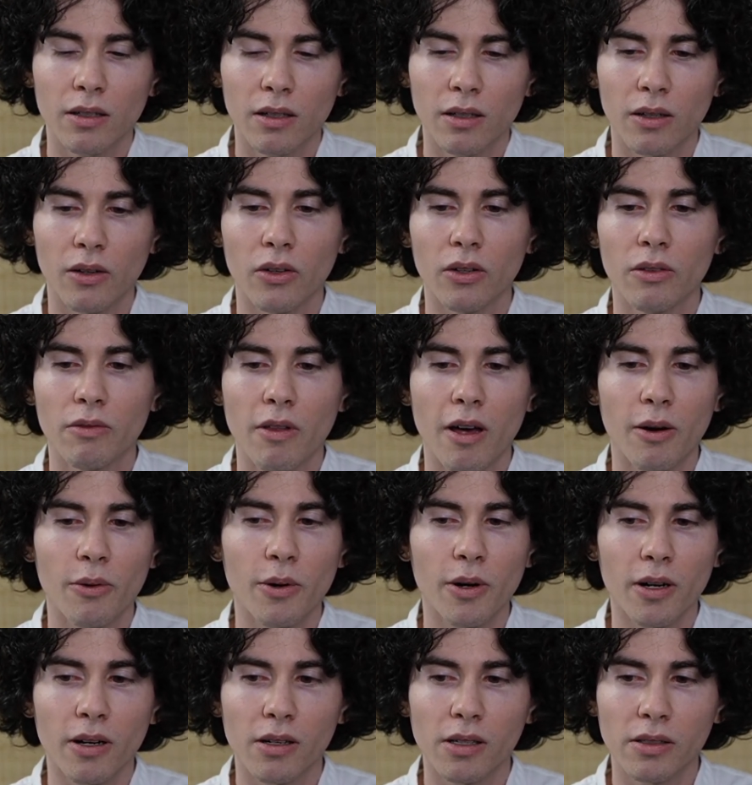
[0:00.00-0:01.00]
All of that
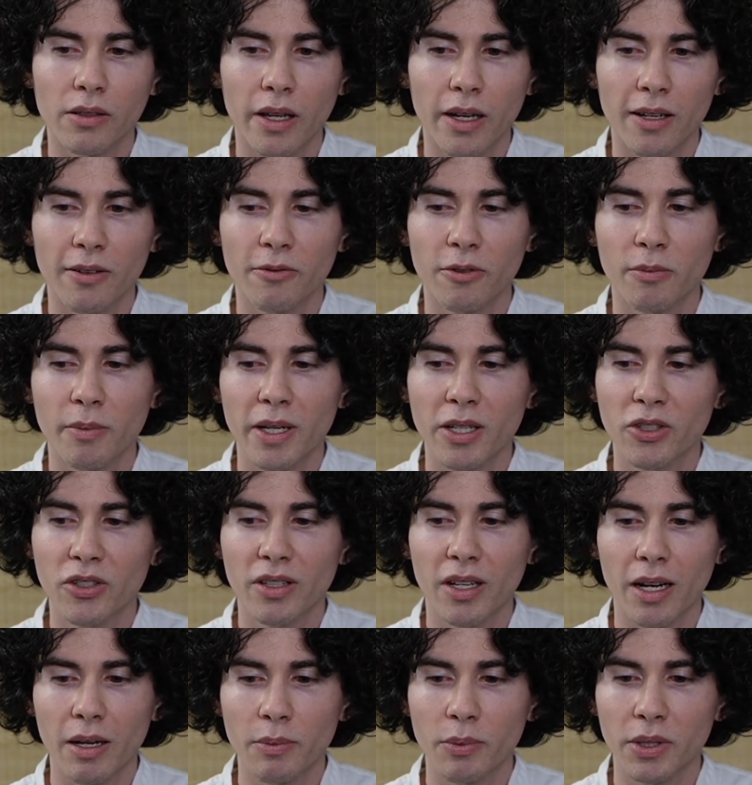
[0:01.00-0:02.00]
work, all that information
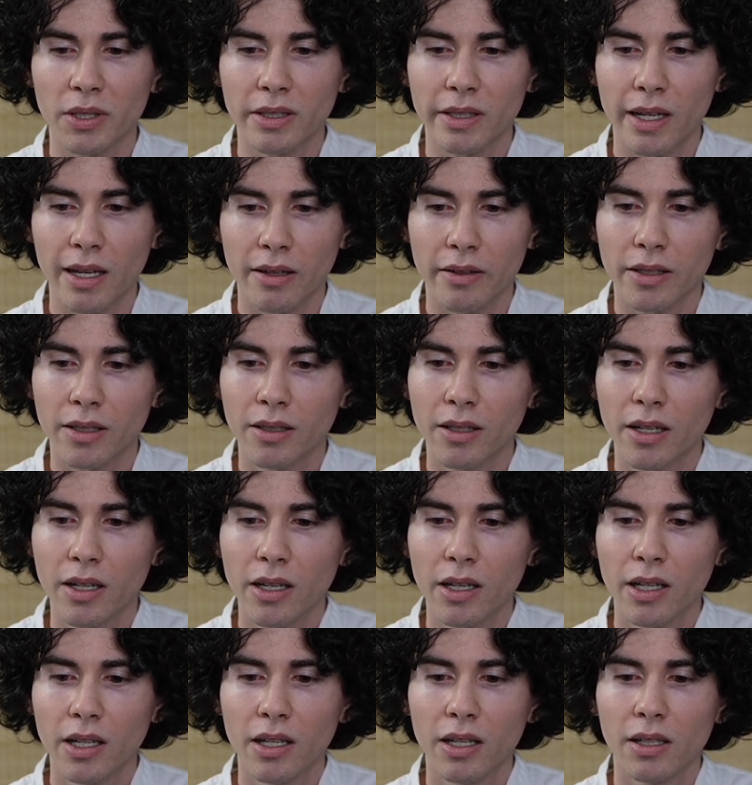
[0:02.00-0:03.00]
that I put together,
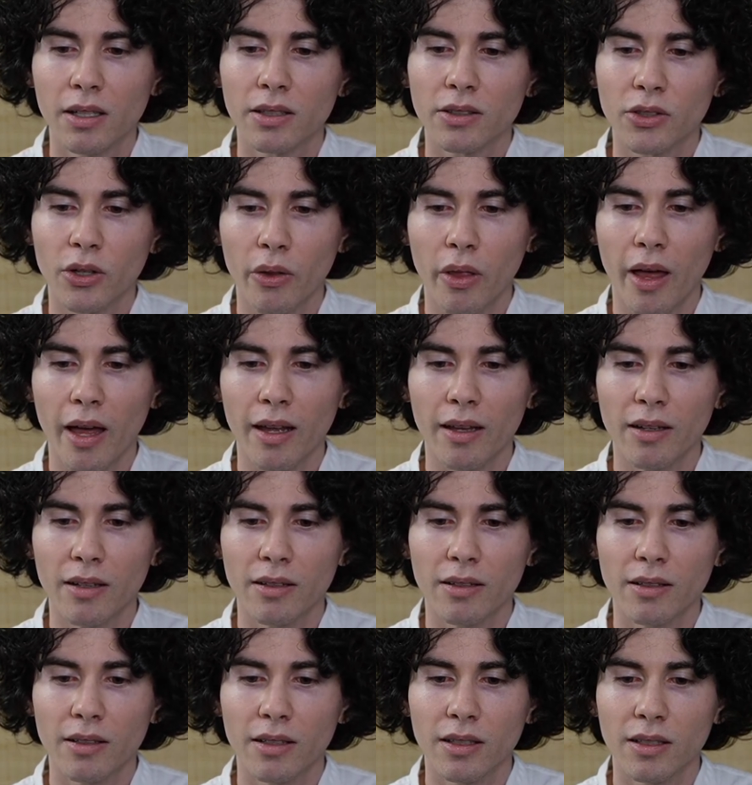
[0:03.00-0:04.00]
so that,
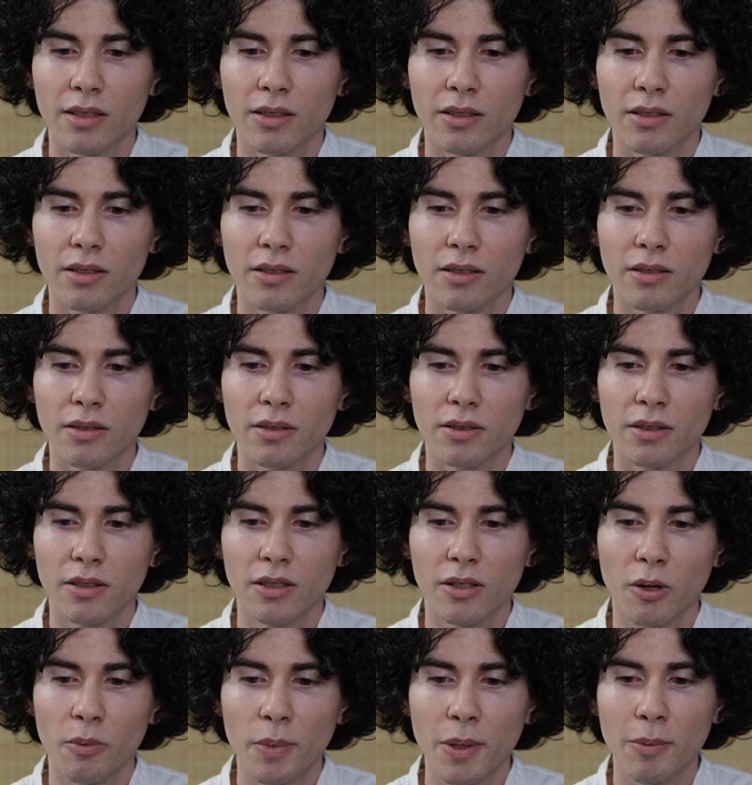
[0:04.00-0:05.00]
you
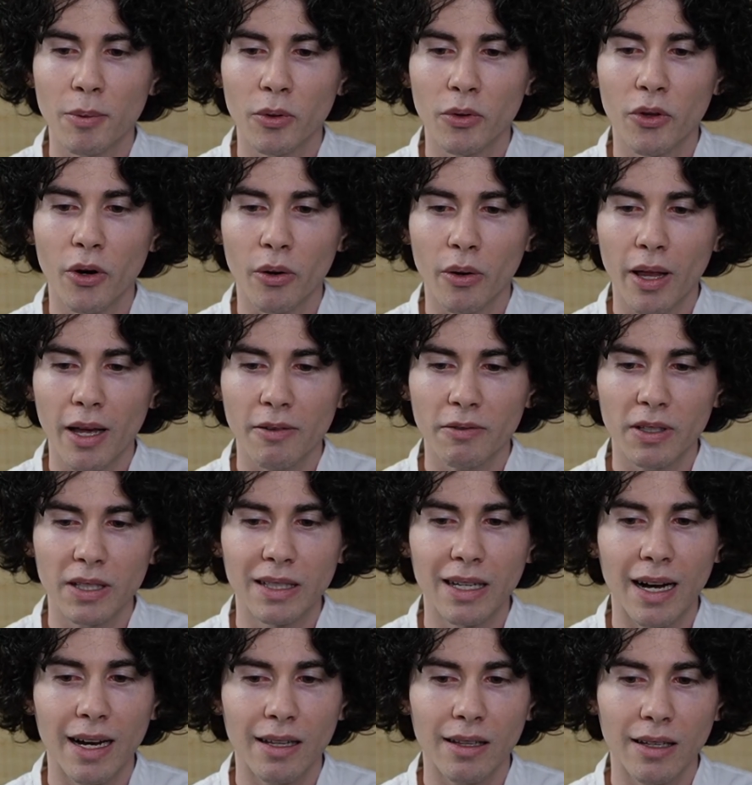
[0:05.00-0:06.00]
know, people don't have to
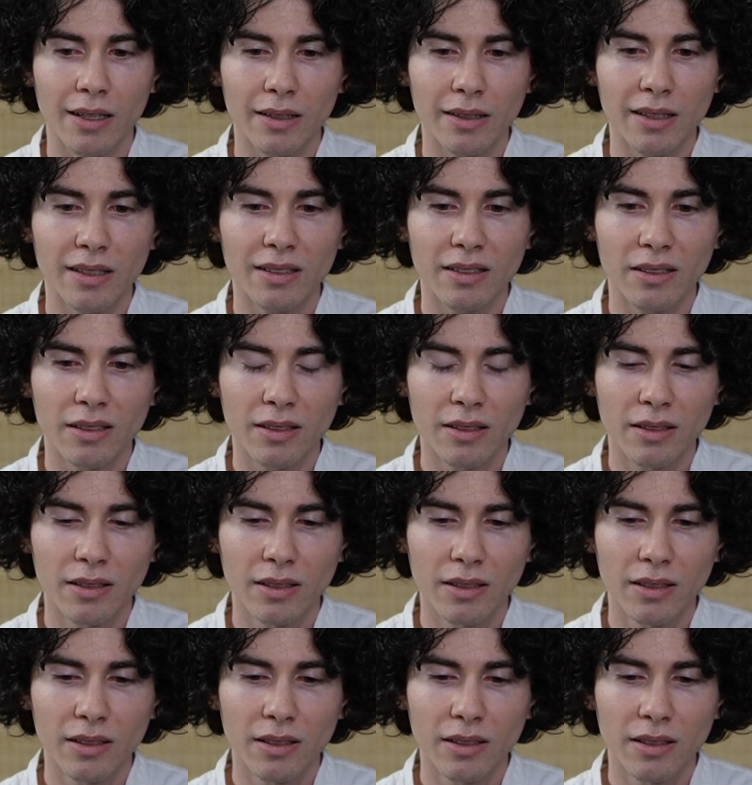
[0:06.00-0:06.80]
die like this.